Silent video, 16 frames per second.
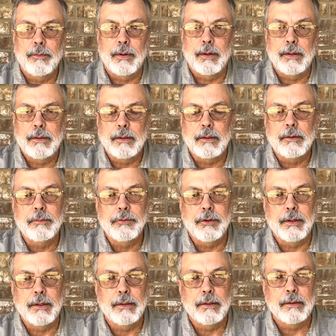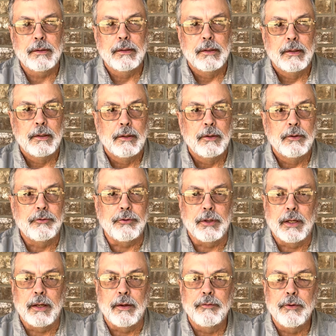He comes in. She
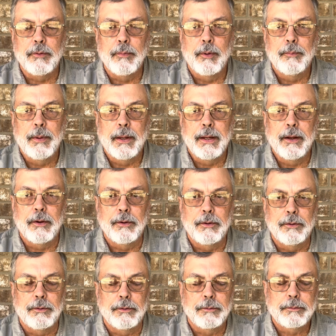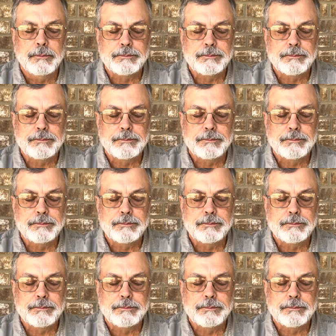gives him a big hug.